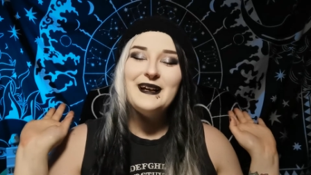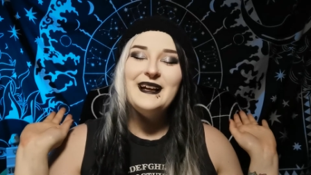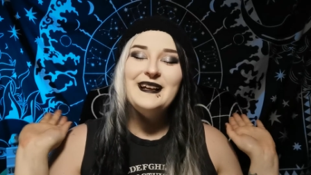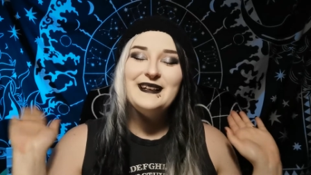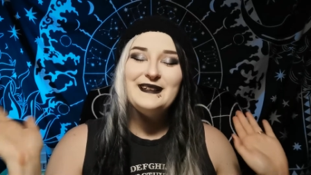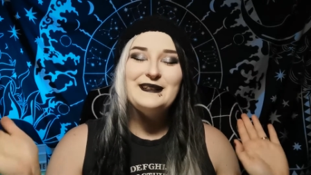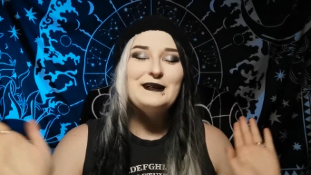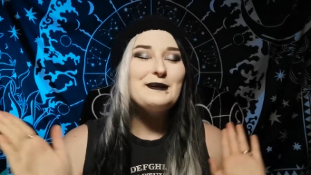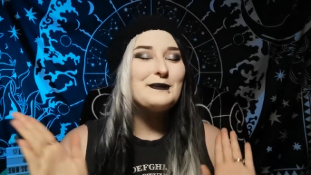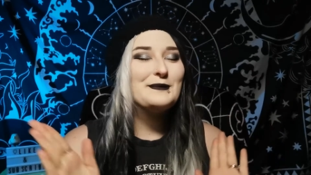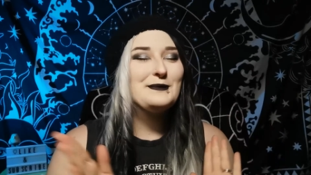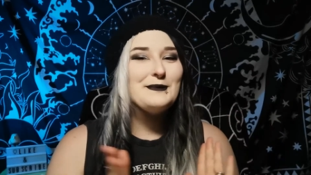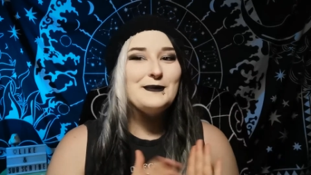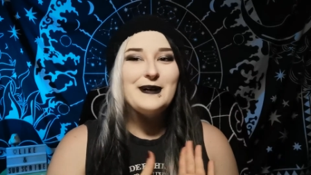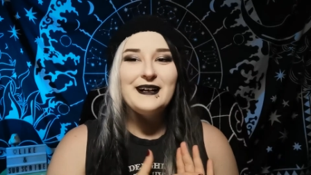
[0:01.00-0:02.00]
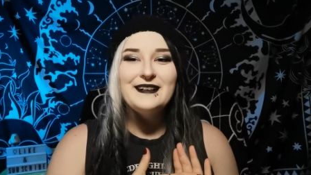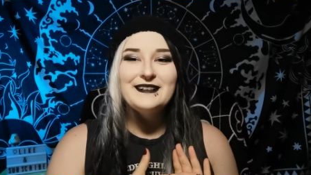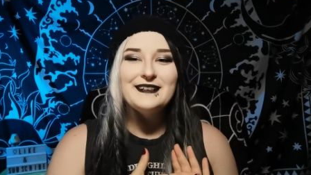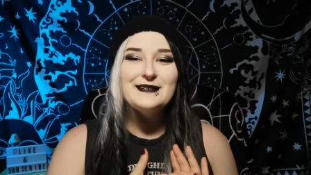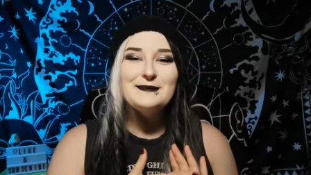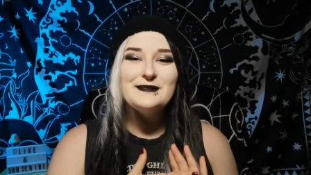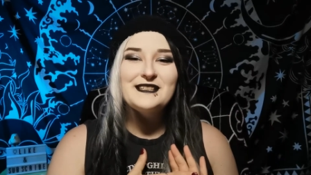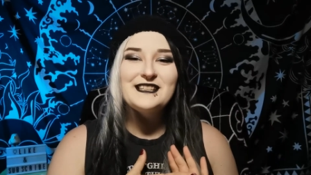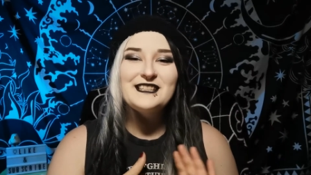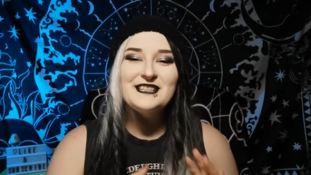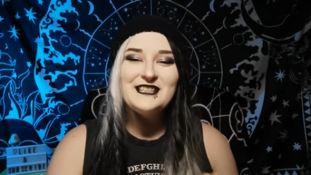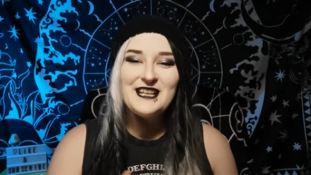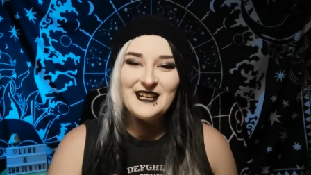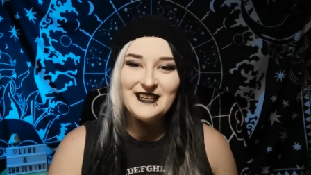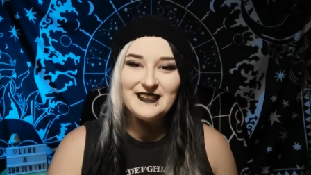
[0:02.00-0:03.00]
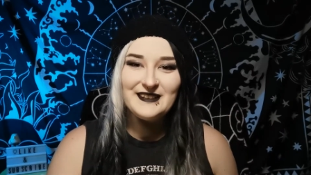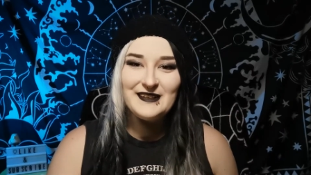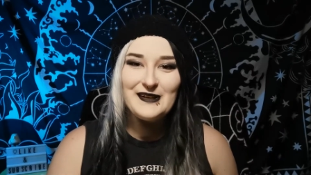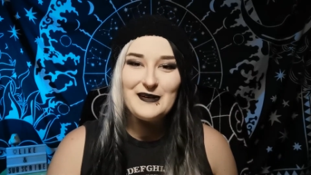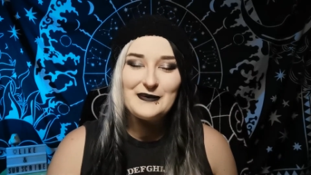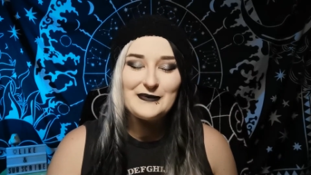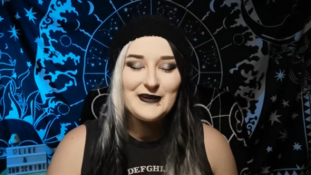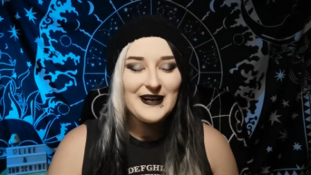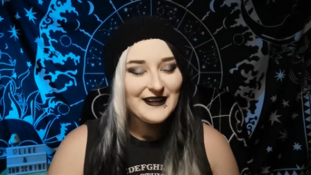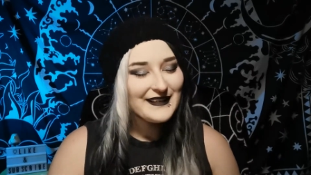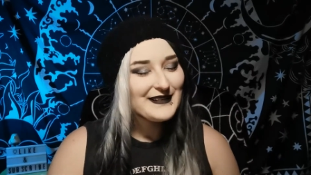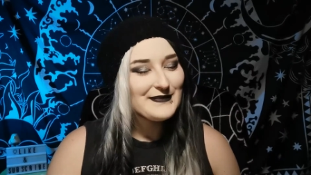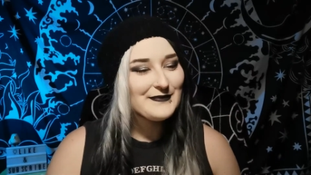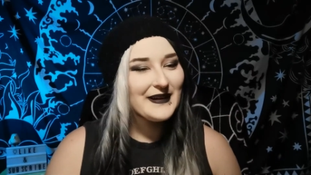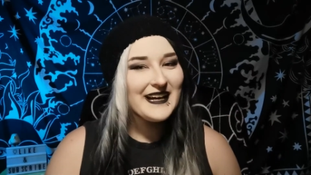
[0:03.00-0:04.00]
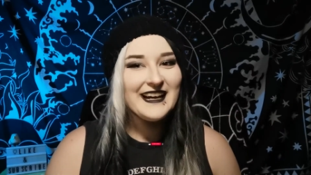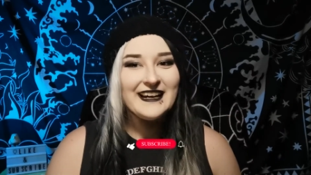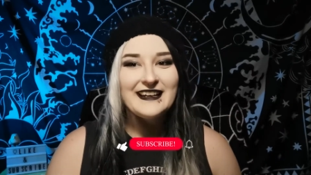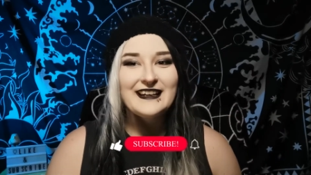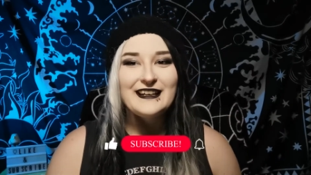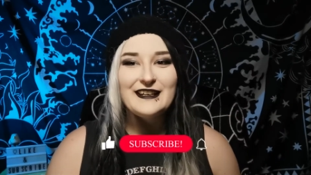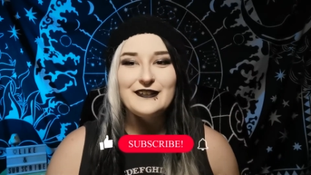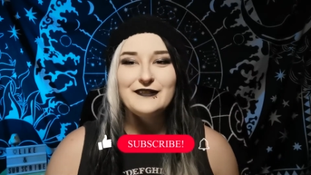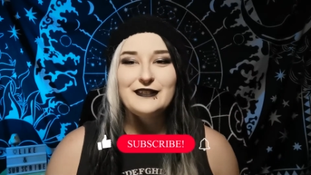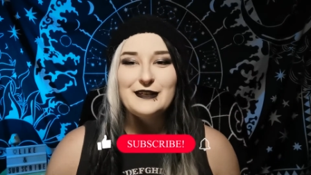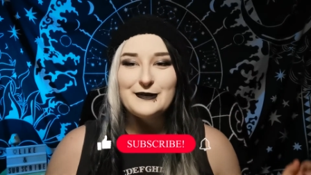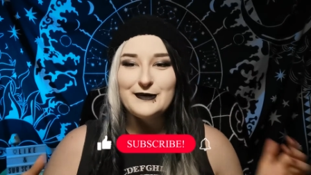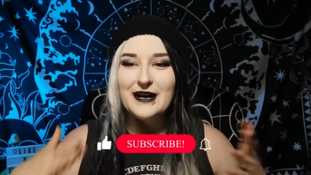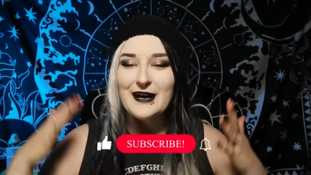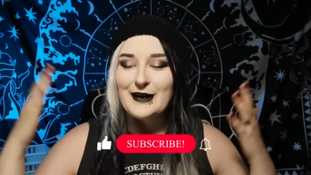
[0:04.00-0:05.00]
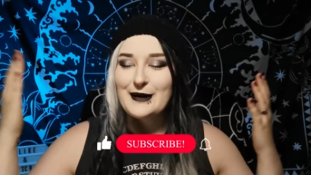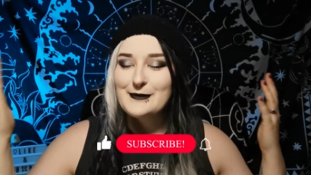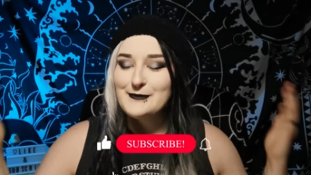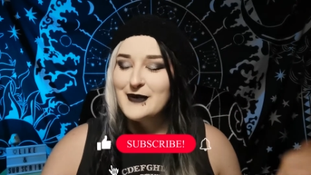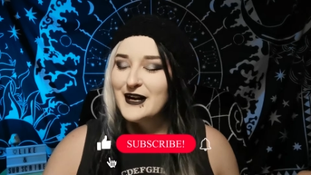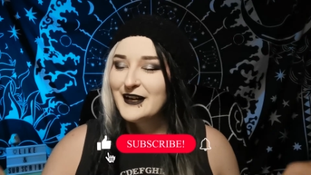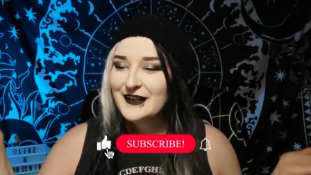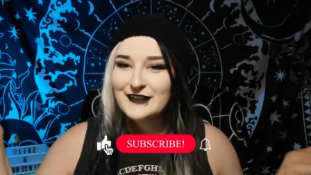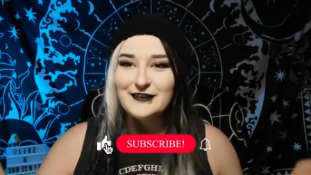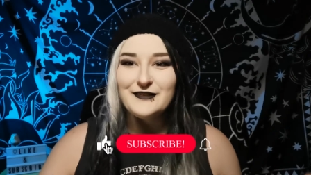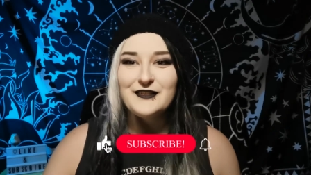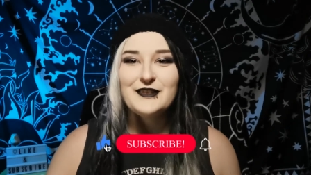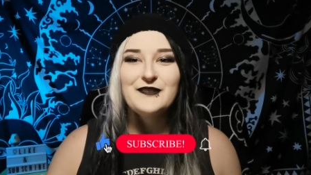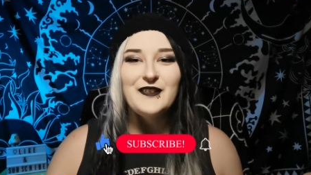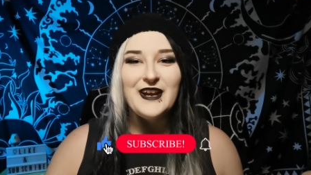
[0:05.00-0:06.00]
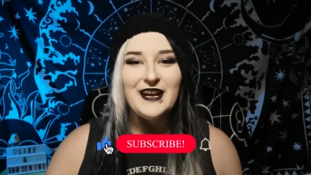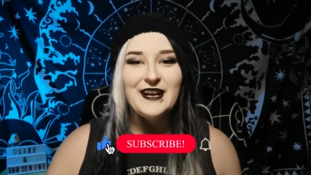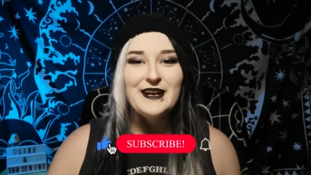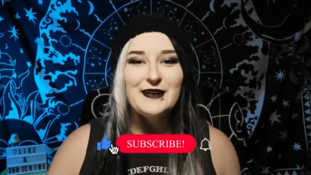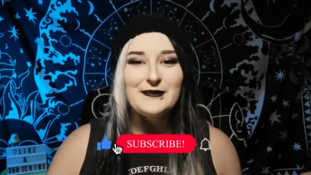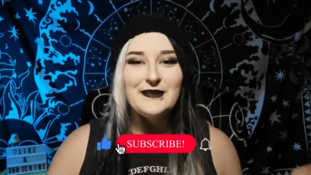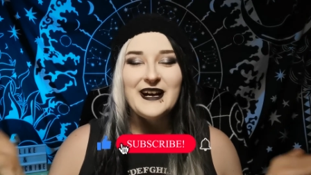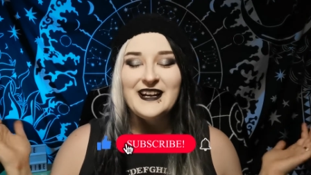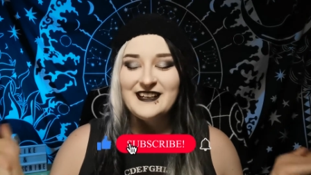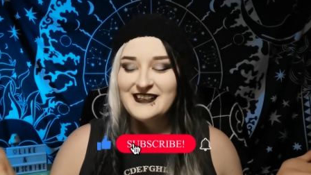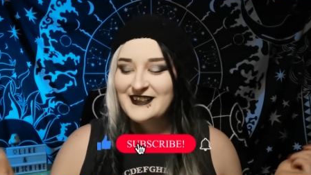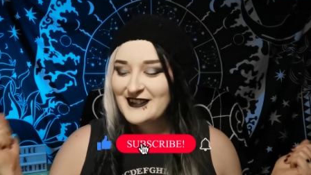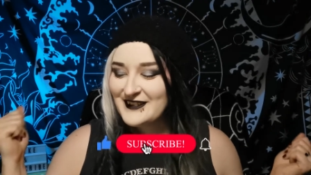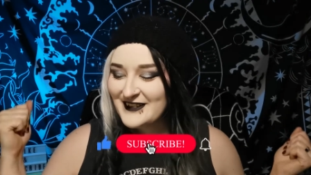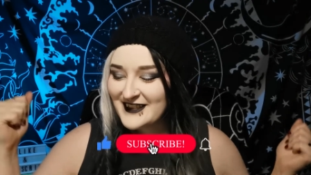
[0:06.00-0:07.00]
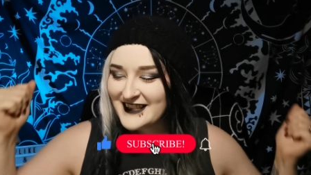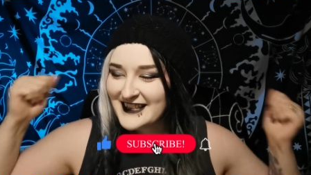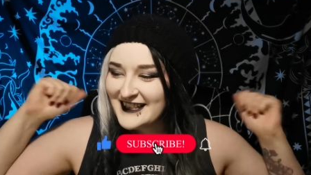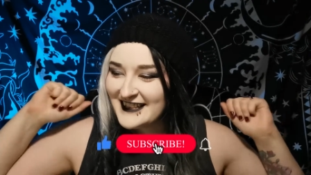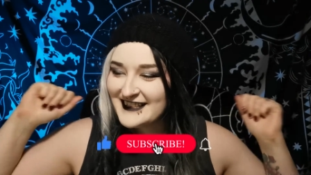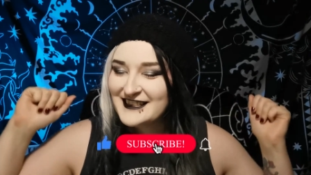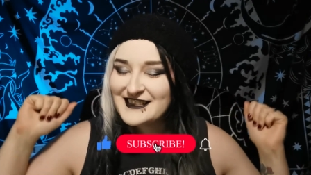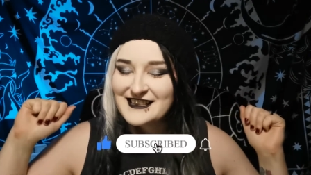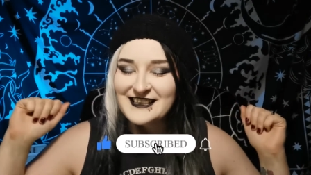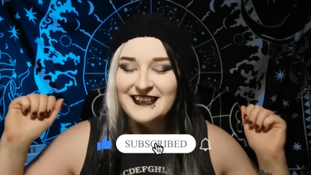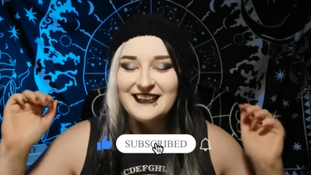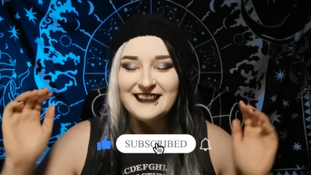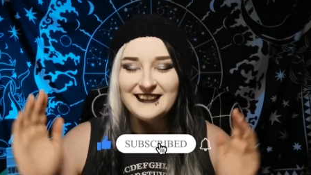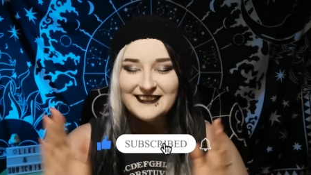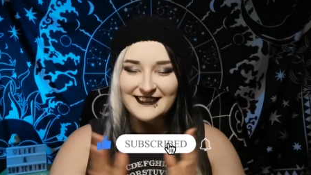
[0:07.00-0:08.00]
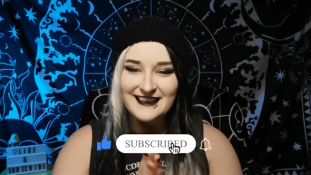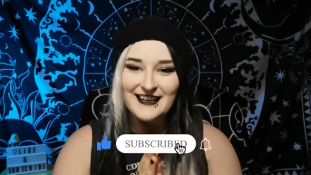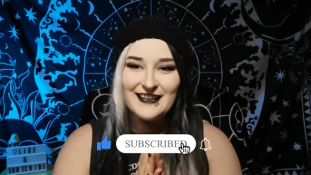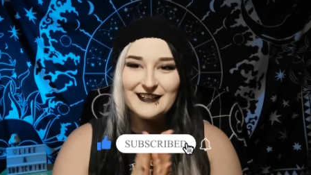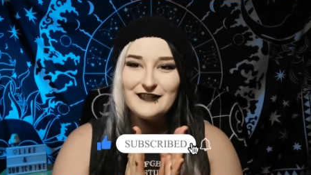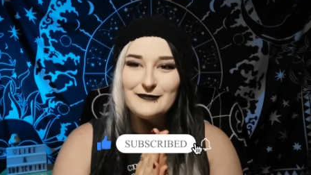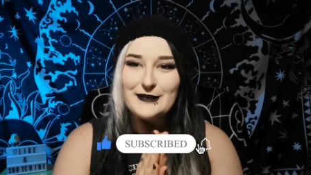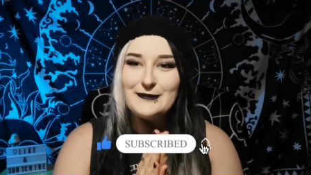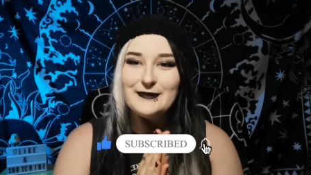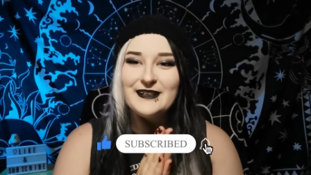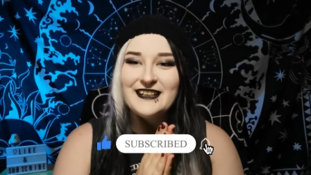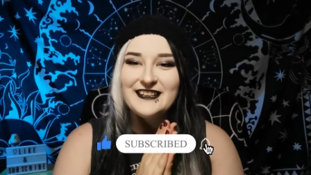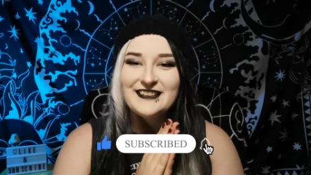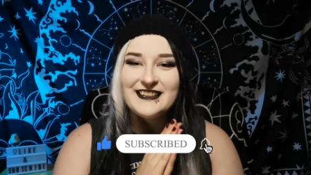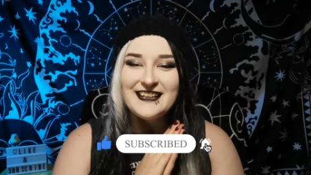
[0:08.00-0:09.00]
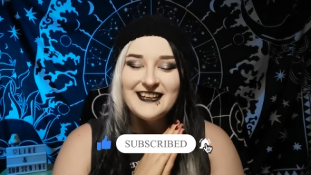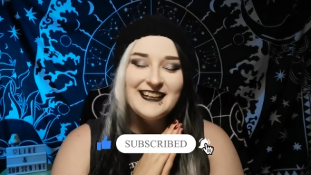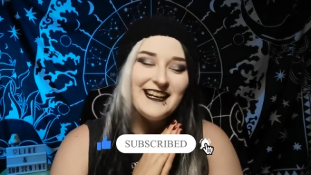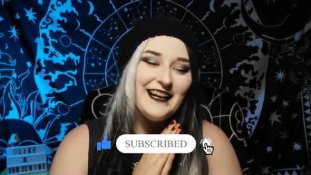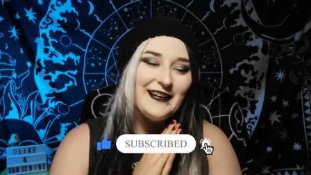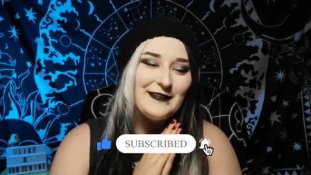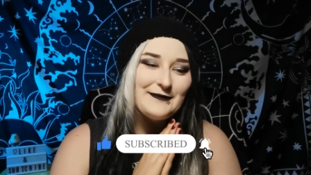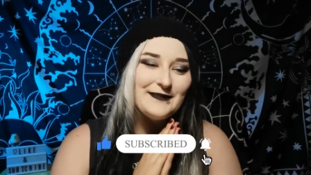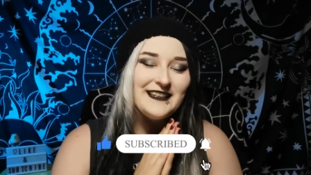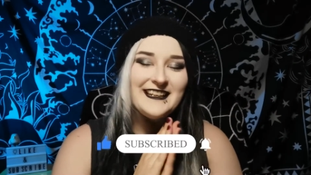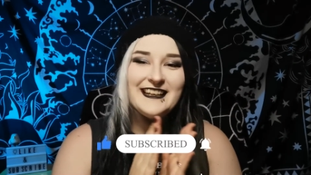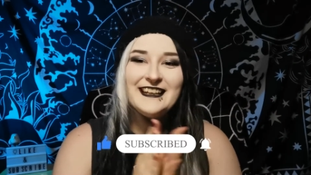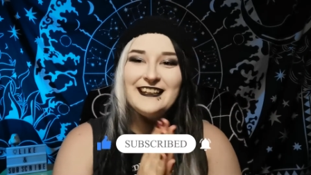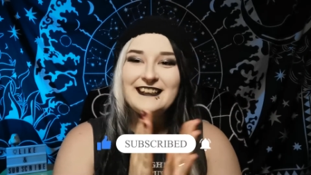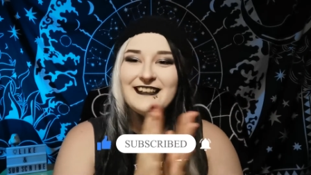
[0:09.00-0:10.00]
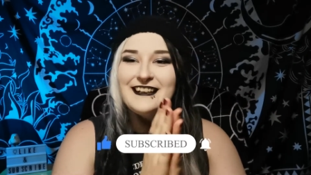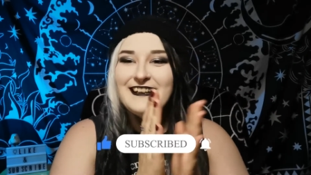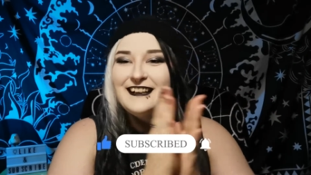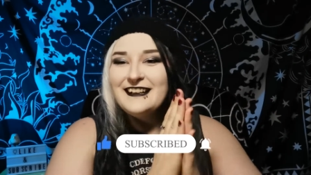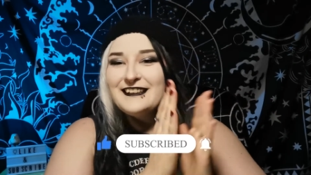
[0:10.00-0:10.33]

and welcome to the channel. Welcome back if you are part of the fam. I know there's a lot of people out there and we hit